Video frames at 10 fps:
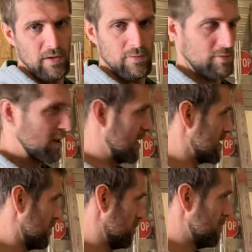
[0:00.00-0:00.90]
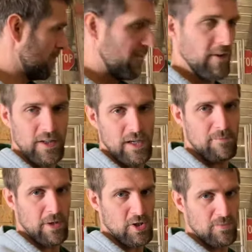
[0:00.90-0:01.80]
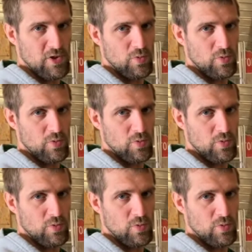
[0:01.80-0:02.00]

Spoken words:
We got some funky measurements